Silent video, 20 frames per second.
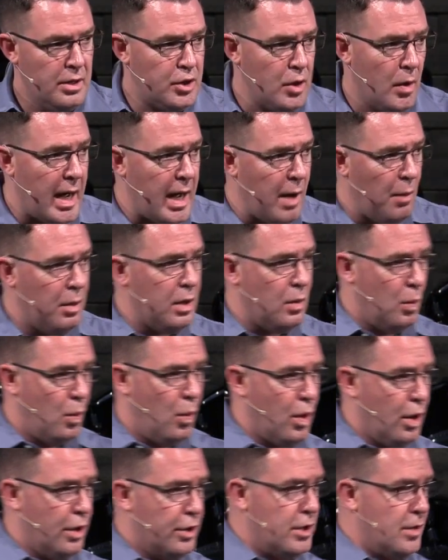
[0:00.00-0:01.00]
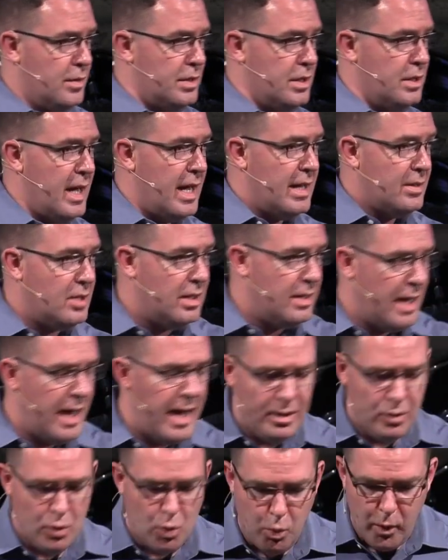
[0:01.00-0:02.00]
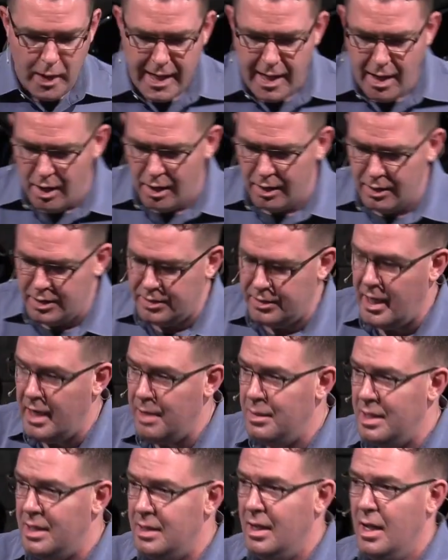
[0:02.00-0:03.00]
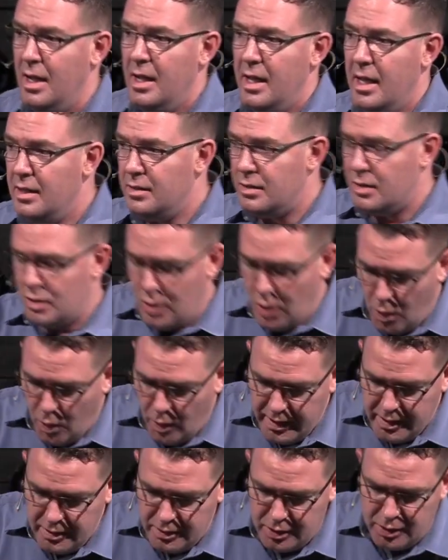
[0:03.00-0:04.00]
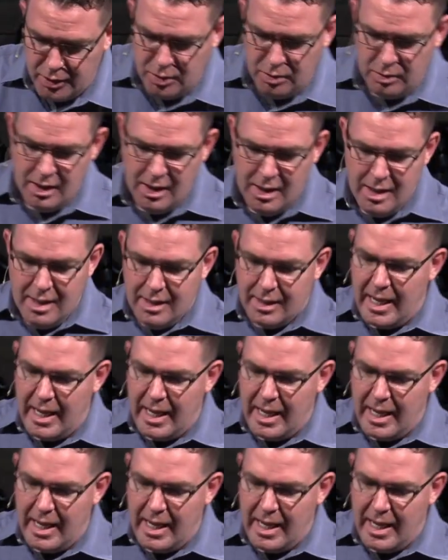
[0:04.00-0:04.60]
And so I want to warn you today. Today's we are statement is going to